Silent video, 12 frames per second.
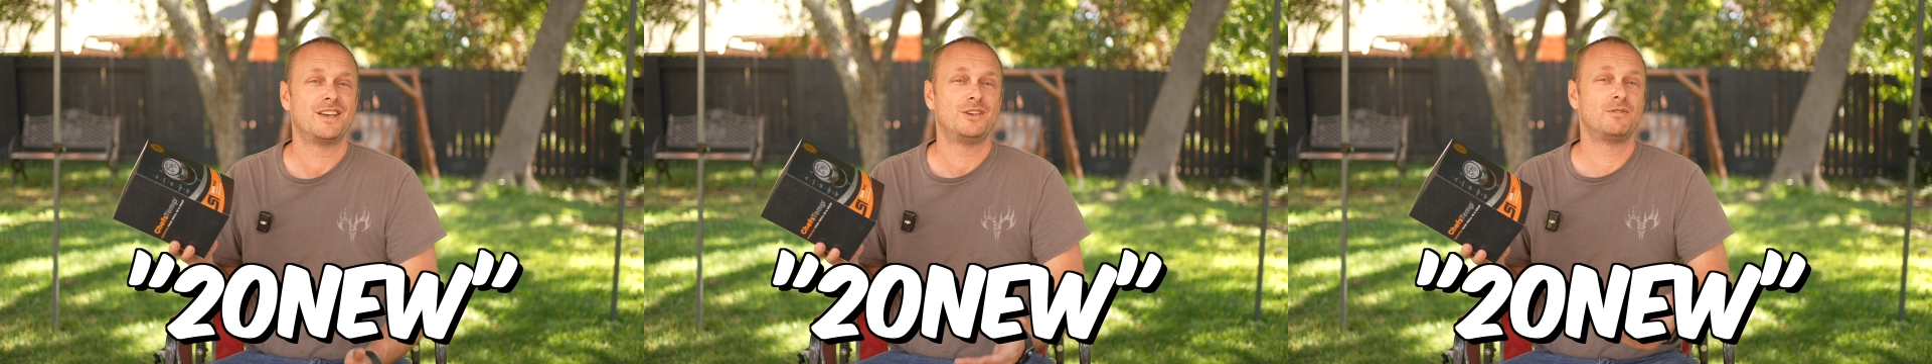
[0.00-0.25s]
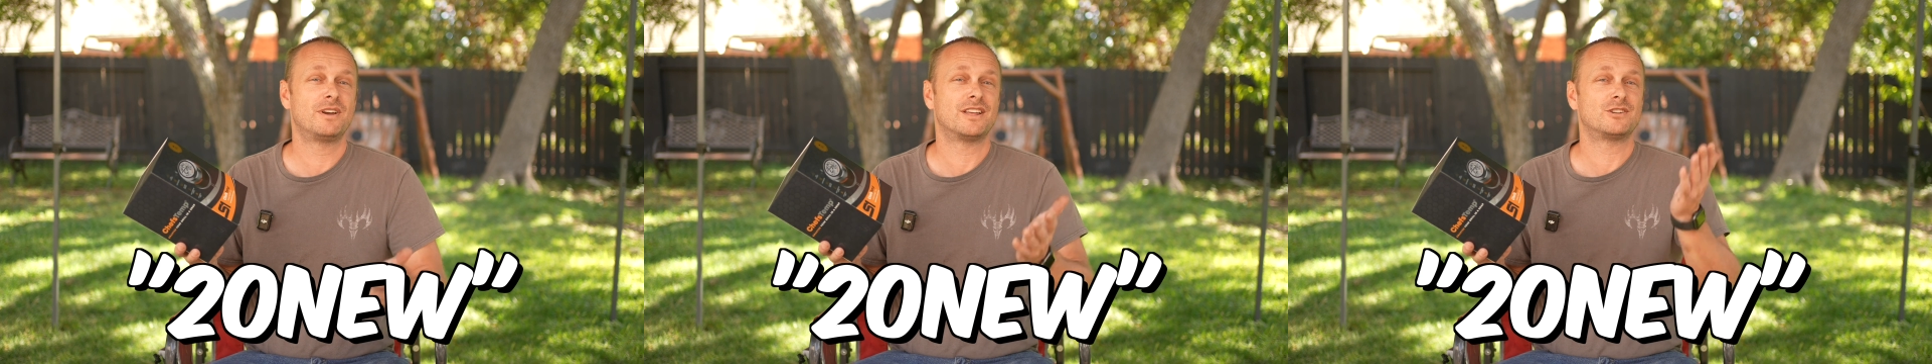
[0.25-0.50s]

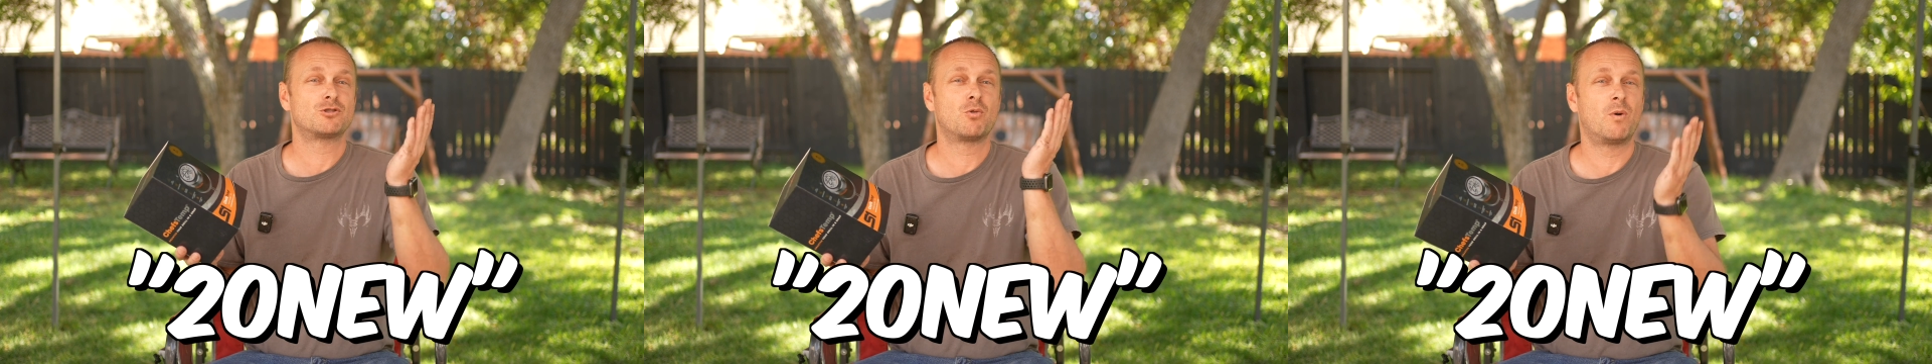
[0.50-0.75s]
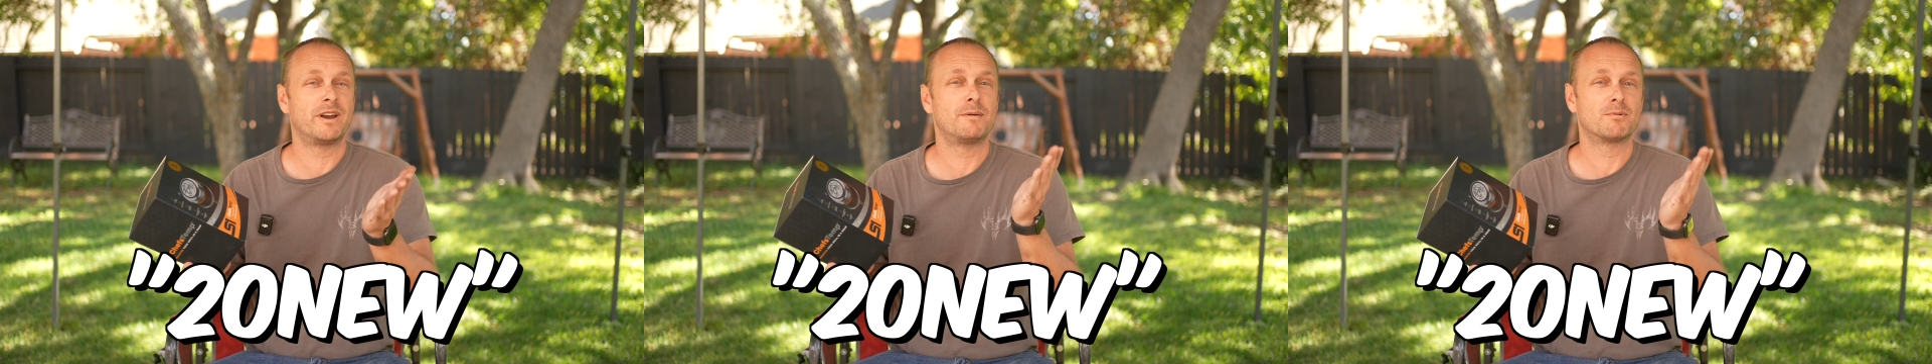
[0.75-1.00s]
you get
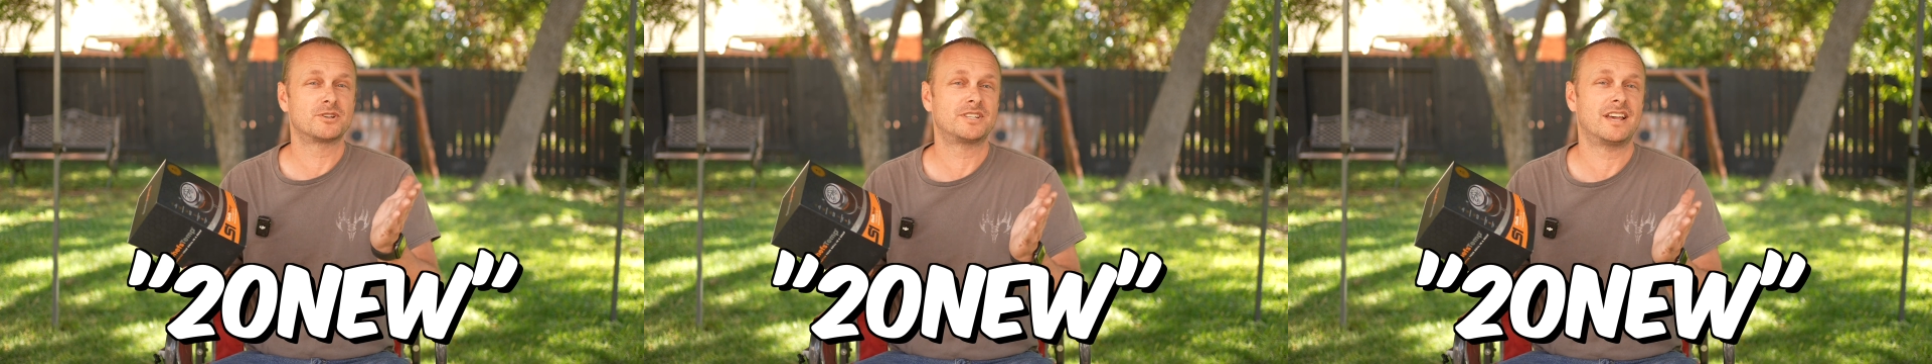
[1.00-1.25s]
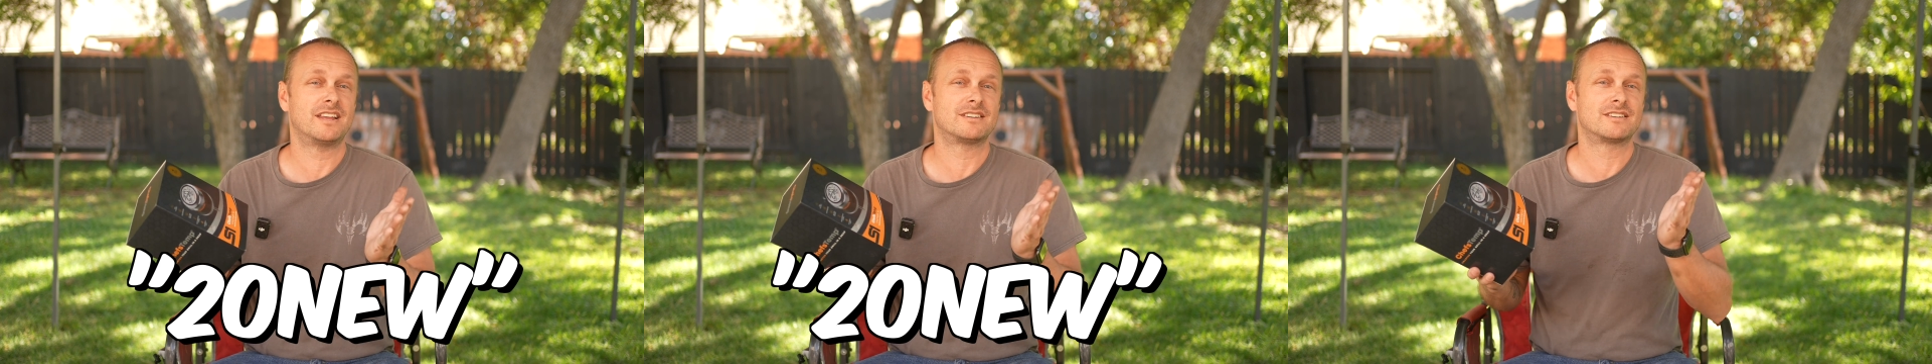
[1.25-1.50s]

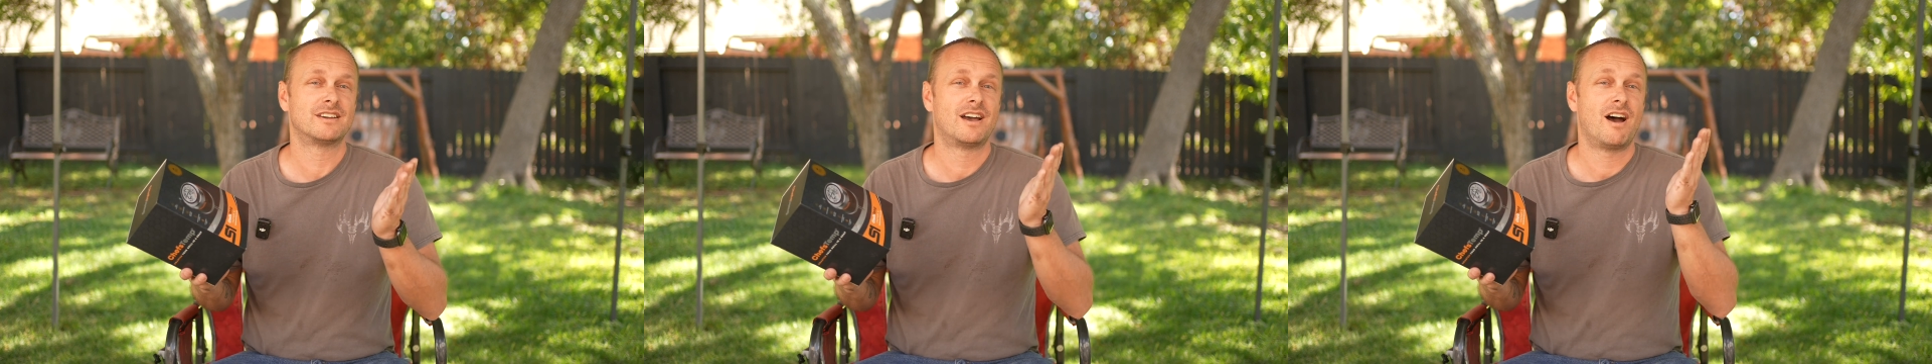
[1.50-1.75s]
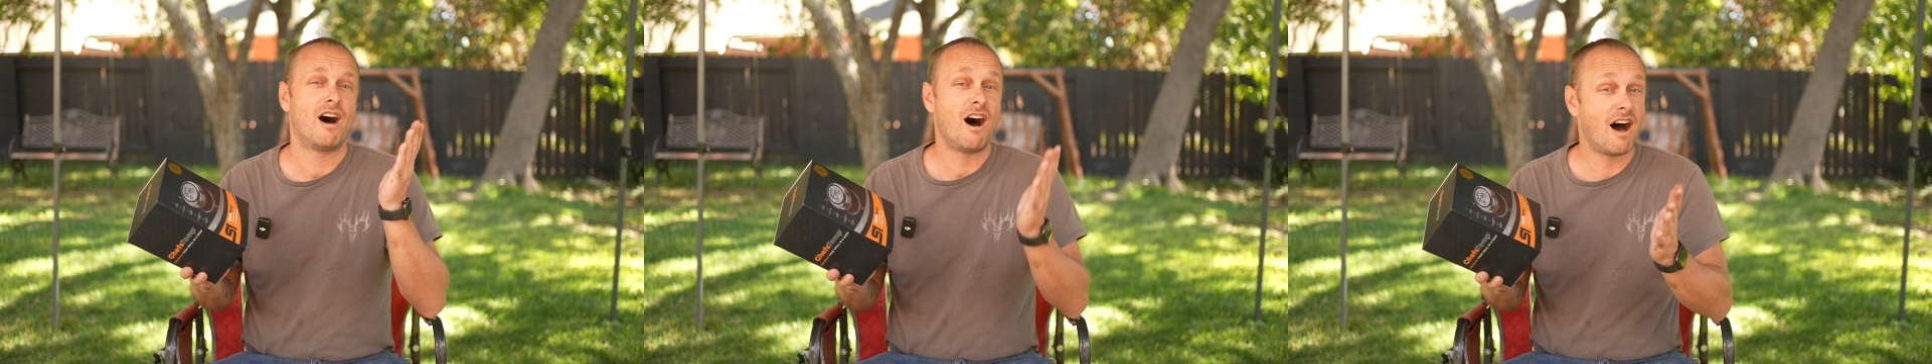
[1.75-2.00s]
20%
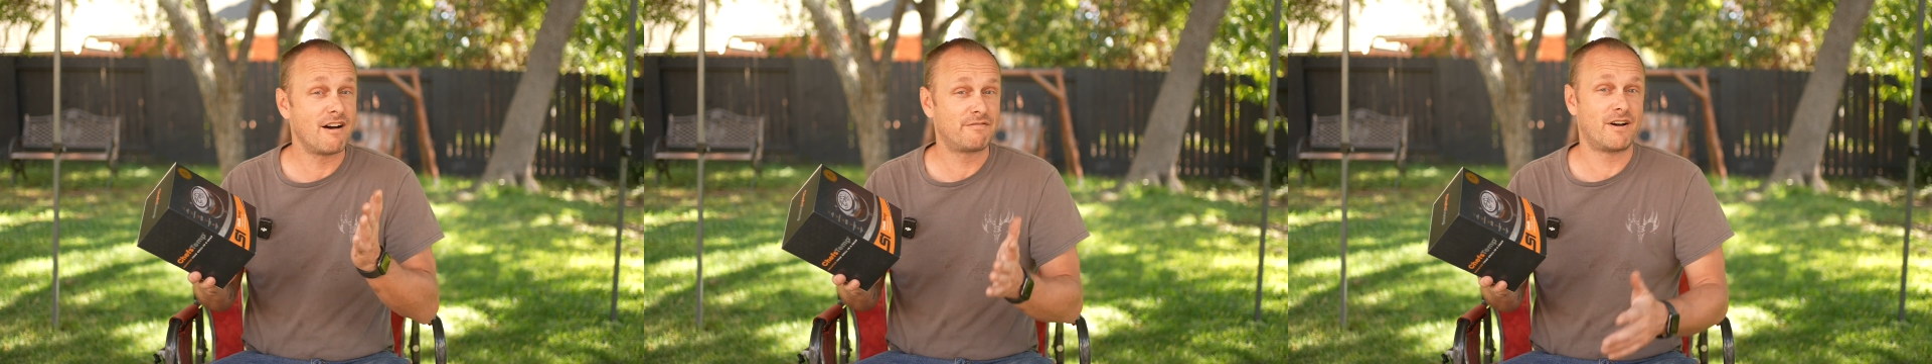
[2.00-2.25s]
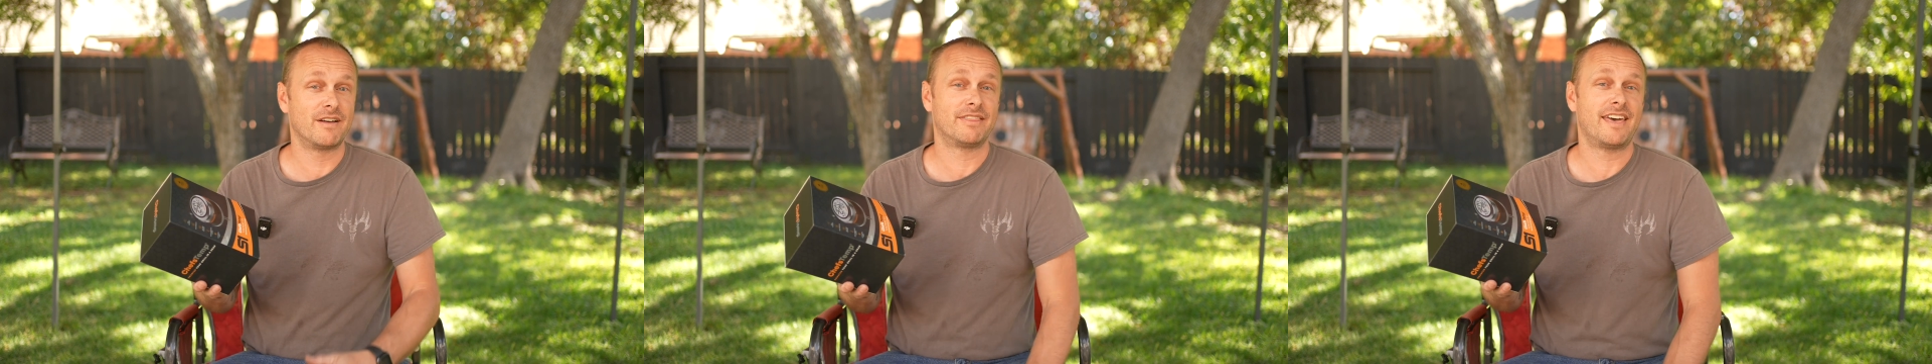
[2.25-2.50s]

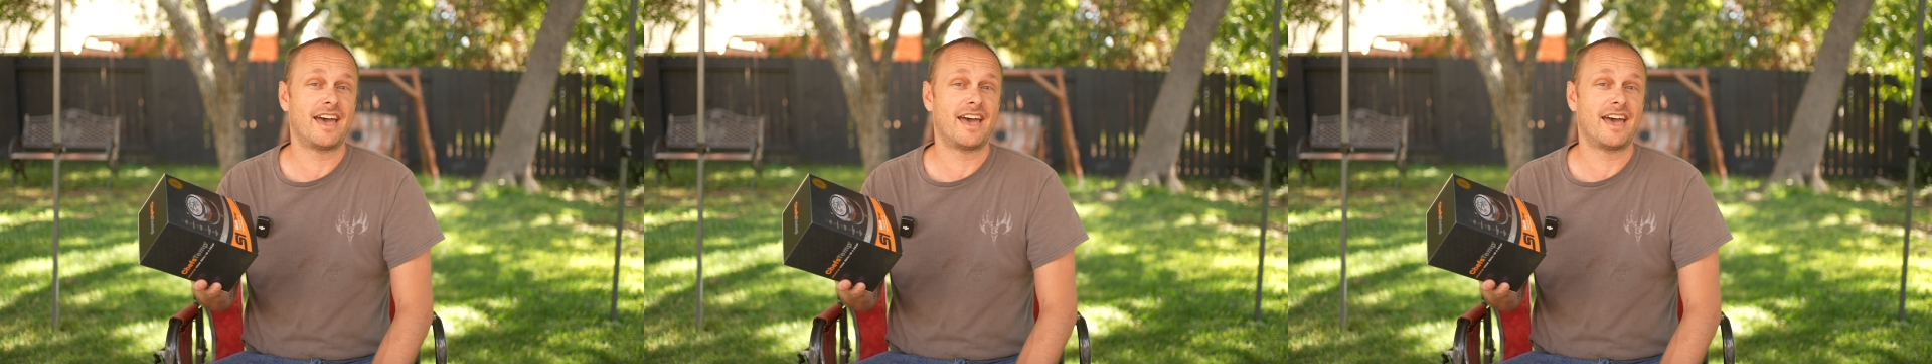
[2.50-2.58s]
off on